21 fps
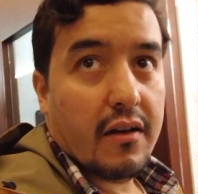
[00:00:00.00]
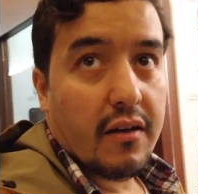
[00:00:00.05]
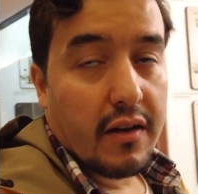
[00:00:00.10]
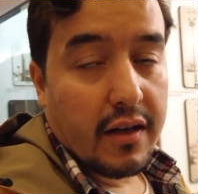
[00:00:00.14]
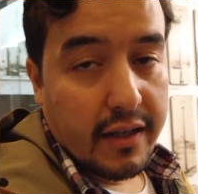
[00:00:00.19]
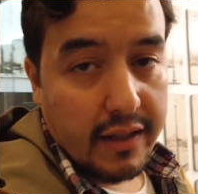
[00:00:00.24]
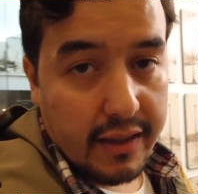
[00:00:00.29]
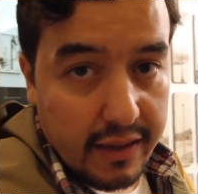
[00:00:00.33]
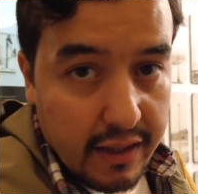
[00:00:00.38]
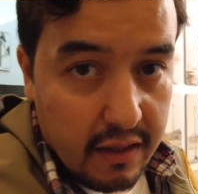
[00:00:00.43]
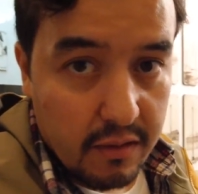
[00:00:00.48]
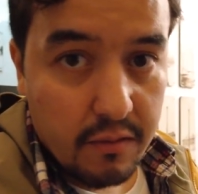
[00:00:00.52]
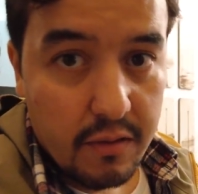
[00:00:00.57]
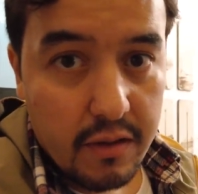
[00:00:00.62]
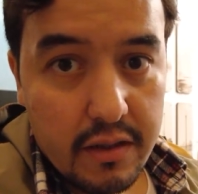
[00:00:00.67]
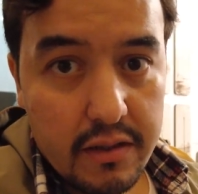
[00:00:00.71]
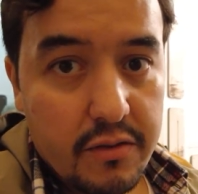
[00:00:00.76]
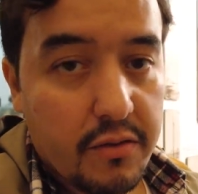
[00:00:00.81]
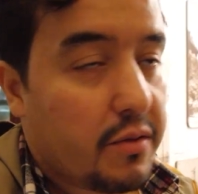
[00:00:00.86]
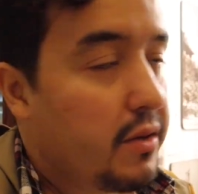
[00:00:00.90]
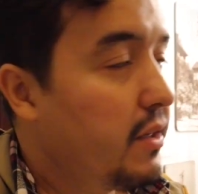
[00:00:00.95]
Alright, now
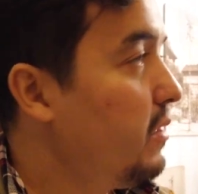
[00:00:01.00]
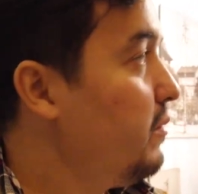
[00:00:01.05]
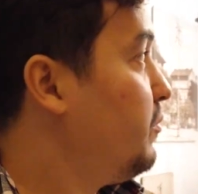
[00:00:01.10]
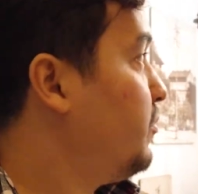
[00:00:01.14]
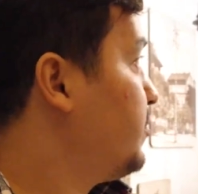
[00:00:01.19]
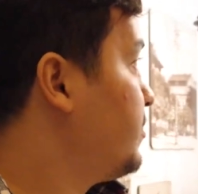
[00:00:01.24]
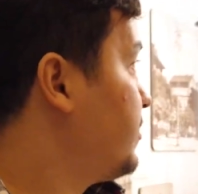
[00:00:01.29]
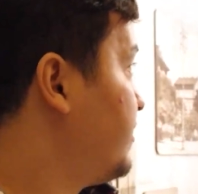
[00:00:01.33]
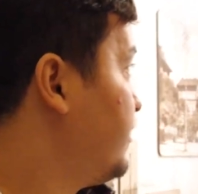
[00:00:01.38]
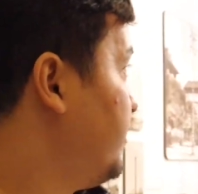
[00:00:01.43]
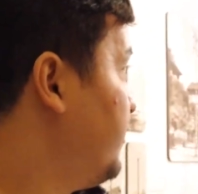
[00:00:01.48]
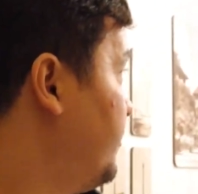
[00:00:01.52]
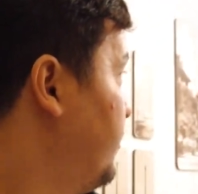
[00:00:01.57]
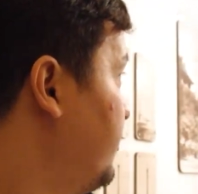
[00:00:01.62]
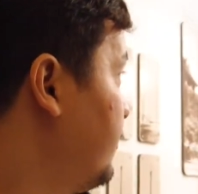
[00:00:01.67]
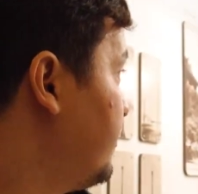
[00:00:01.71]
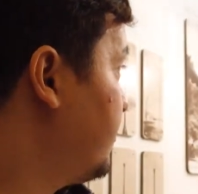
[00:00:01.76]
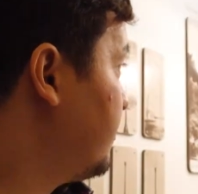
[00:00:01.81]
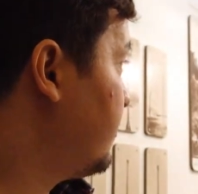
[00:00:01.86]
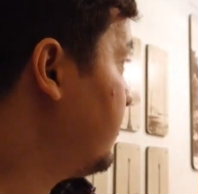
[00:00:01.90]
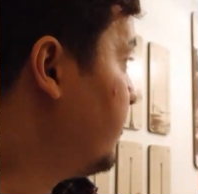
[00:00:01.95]
we're talking more
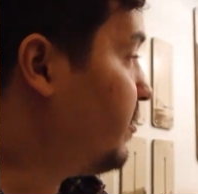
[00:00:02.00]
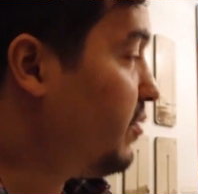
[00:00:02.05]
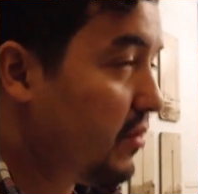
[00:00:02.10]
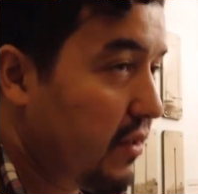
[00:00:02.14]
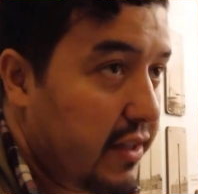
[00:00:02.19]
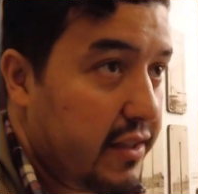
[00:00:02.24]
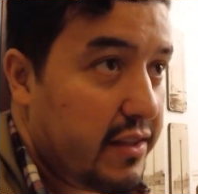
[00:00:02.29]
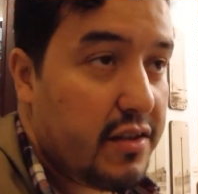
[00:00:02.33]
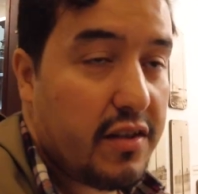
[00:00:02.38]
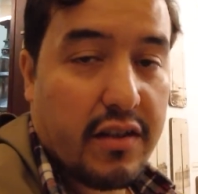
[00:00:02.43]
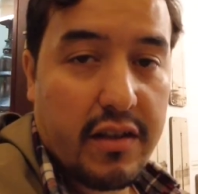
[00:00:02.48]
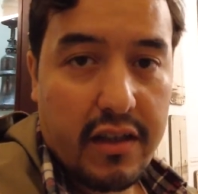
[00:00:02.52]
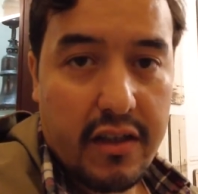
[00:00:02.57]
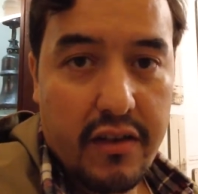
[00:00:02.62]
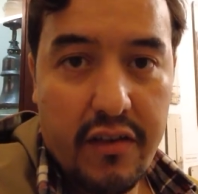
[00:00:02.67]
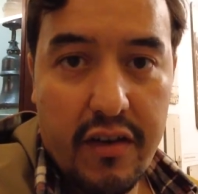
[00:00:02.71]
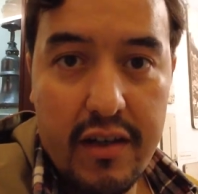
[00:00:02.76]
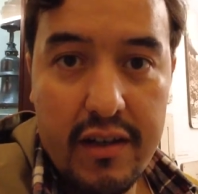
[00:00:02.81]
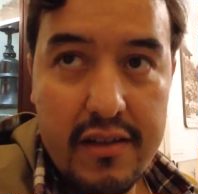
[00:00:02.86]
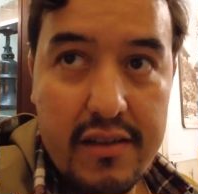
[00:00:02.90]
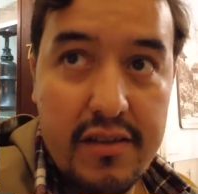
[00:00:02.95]
serious. Alright,
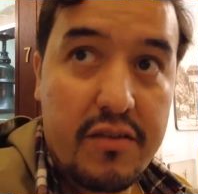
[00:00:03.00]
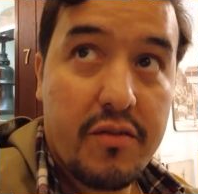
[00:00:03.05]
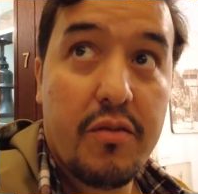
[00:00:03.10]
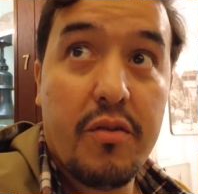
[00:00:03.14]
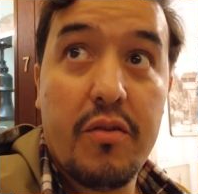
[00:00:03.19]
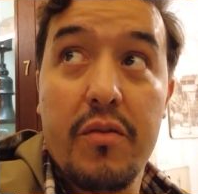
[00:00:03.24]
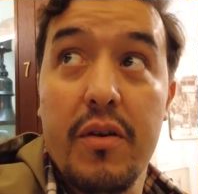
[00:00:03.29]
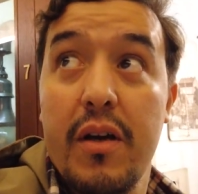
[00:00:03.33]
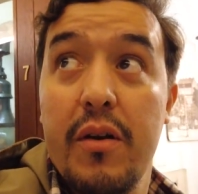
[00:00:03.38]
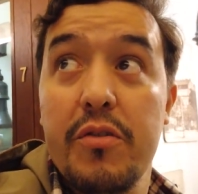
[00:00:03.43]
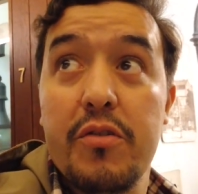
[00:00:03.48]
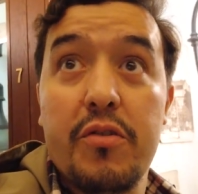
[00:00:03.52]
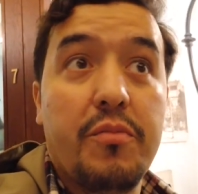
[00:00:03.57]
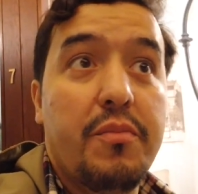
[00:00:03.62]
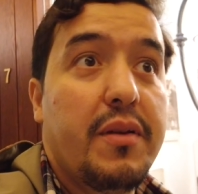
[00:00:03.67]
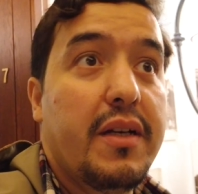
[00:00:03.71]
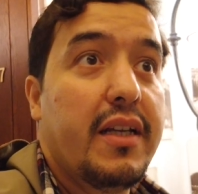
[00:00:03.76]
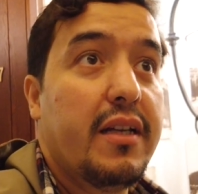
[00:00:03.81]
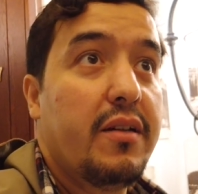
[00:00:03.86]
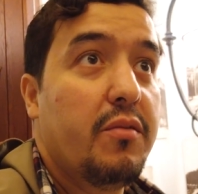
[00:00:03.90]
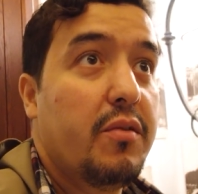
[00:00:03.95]
Hungarians, you know how to
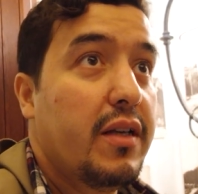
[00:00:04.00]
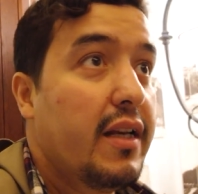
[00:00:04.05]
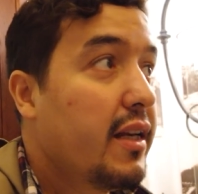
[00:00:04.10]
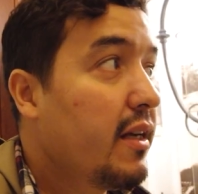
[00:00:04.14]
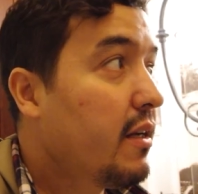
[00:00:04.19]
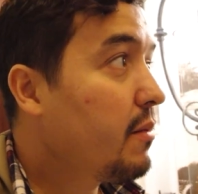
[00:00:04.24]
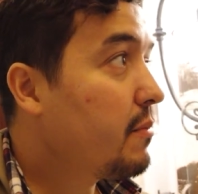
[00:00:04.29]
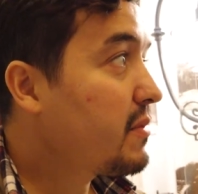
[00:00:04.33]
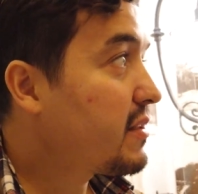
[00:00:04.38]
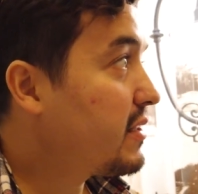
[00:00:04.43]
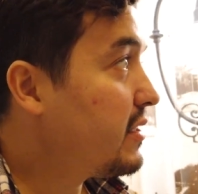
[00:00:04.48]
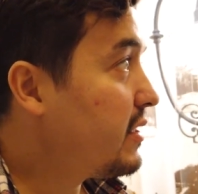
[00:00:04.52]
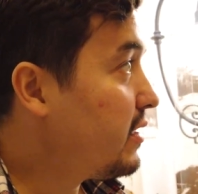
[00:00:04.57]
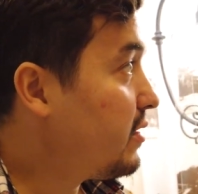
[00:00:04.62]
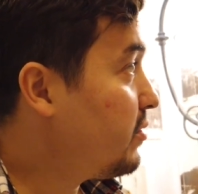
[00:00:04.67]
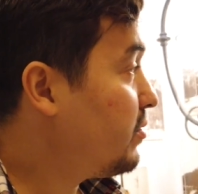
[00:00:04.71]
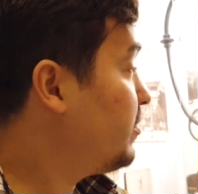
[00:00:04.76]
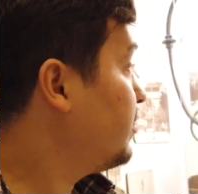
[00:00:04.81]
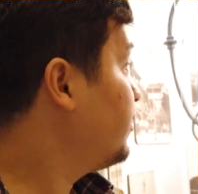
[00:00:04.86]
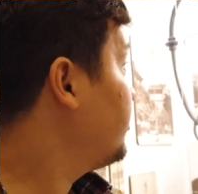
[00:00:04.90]
play with lamps, now